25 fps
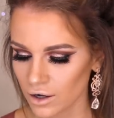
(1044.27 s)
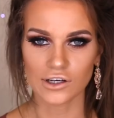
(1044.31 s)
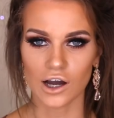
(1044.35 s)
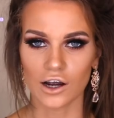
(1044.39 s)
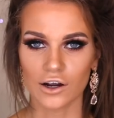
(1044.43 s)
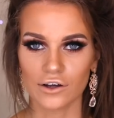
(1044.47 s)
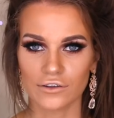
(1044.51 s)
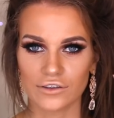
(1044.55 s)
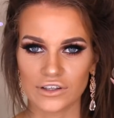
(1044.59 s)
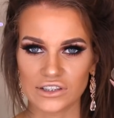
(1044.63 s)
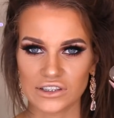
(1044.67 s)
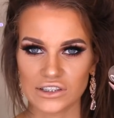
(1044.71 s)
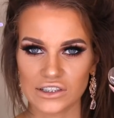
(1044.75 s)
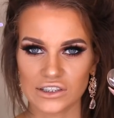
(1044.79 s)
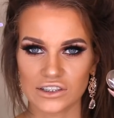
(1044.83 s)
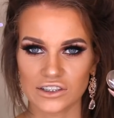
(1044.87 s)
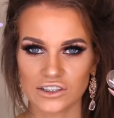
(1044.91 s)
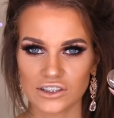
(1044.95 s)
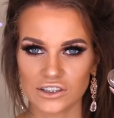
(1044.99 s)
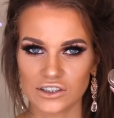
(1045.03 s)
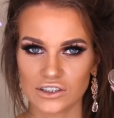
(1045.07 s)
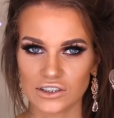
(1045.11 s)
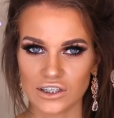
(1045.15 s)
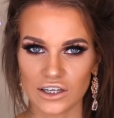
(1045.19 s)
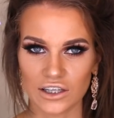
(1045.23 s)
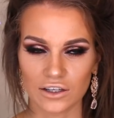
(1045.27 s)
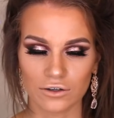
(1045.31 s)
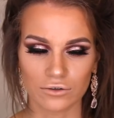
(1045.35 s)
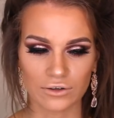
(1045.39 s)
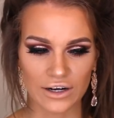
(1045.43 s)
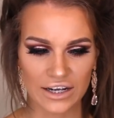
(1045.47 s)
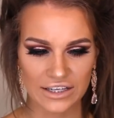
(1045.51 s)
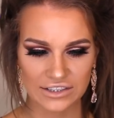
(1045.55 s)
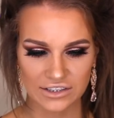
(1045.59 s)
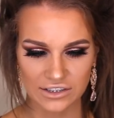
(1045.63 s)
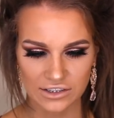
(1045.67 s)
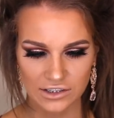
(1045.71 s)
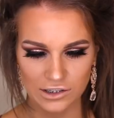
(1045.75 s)
So this is just a
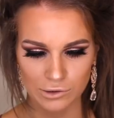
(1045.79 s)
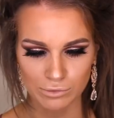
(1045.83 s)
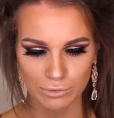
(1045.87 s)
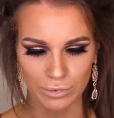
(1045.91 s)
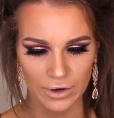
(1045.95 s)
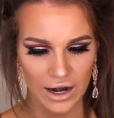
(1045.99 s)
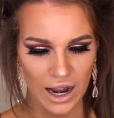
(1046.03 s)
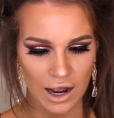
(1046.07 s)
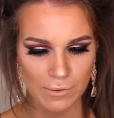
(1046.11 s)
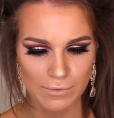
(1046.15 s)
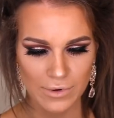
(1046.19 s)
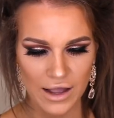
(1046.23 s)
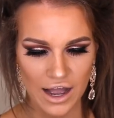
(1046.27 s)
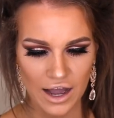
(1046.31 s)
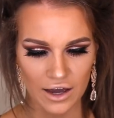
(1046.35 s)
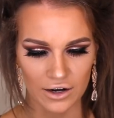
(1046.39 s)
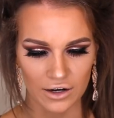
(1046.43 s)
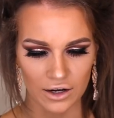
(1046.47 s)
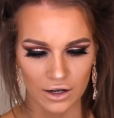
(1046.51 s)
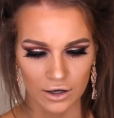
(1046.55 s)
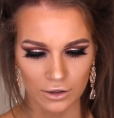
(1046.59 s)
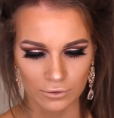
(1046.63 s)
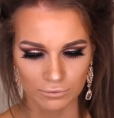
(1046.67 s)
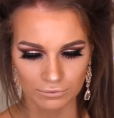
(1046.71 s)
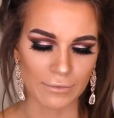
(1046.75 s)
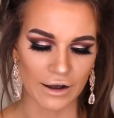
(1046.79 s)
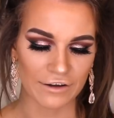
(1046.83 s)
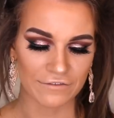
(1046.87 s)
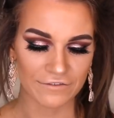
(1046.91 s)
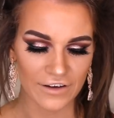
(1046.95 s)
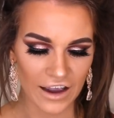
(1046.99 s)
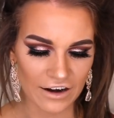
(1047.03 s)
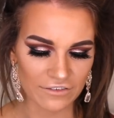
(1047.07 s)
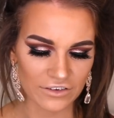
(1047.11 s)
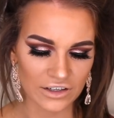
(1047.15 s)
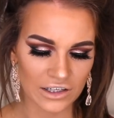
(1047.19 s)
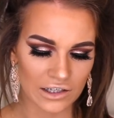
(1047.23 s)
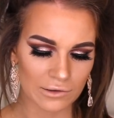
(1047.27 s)
little Essence brow powder. My
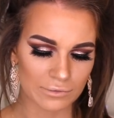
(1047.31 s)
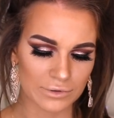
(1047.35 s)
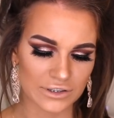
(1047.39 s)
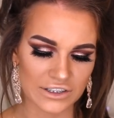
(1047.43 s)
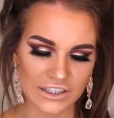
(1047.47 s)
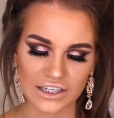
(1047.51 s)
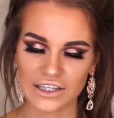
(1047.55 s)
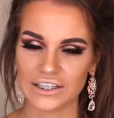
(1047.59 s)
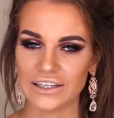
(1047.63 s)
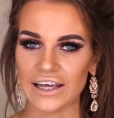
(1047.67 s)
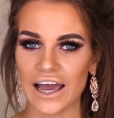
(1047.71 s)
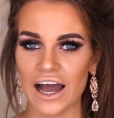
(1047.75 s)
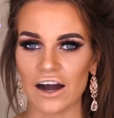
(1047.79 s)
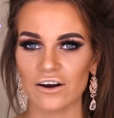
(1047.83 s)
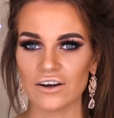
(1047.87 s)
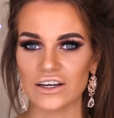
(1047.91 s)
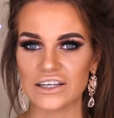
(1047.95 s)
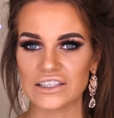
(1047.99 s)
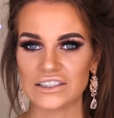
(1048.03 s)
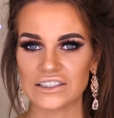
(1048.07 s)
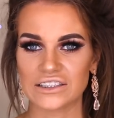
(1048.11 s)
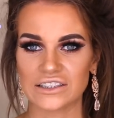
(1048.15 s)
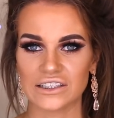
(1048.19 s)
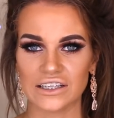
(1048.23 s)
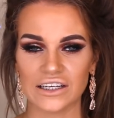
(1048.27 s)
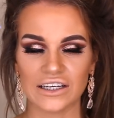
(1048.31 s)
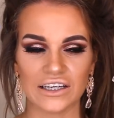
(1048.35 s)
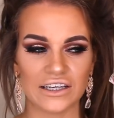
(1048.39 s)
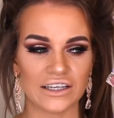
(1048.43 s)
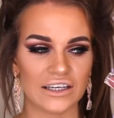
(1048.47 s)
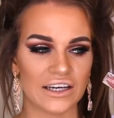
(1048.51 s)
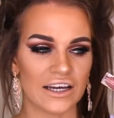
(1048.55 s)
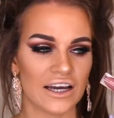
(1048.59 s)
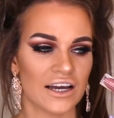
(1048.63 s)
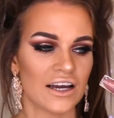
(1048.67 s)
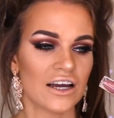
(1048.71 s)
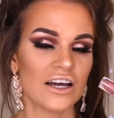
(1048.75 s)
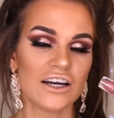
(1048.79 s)
favorite lipstick now is
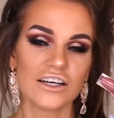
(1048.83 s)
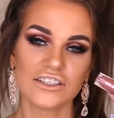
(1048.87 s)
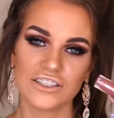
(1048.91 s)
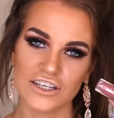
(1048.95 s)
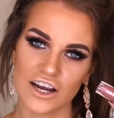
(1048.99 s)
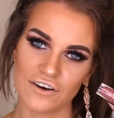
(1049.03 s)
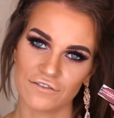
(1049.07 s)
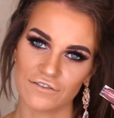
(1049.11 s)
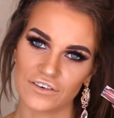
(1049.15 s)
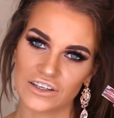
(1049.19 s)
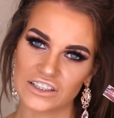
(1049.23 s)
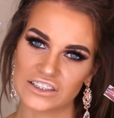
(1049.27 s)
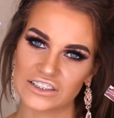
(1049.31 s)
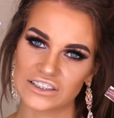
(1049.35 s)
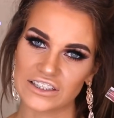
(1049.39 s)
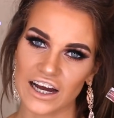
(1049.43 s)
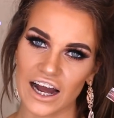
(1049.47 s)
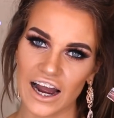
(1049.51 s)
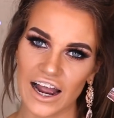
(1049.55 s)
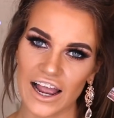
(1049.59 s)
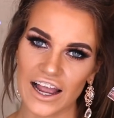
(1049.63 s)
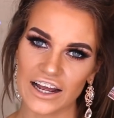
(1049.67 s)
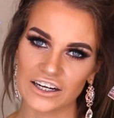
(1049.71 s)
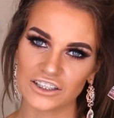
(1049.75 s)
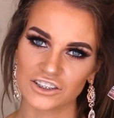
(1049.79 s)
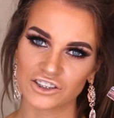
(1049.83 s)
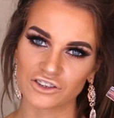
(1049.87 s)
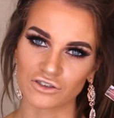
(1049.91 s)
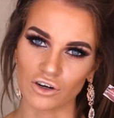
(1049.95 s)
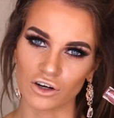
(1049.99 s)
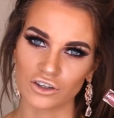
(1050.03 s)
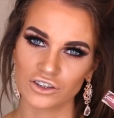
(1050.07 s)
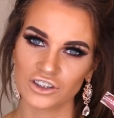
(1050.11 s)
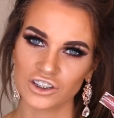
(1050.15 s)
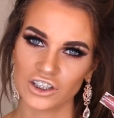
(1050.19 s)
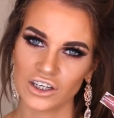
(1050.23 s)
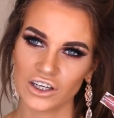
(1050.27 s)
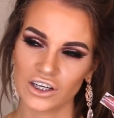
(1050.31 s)
the Jeffree Star
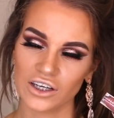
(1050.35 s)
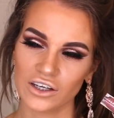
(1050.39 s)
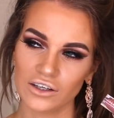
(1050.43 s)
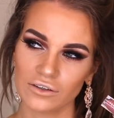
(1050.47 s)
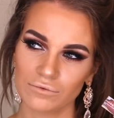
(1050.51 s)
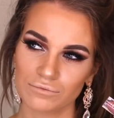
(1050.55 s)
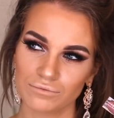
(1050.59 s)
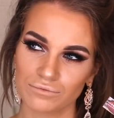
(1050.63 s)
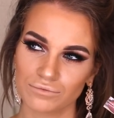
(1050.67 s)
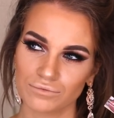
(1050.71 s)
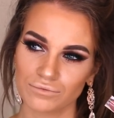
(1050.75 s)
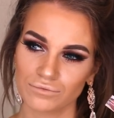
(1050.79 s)
Androgyny.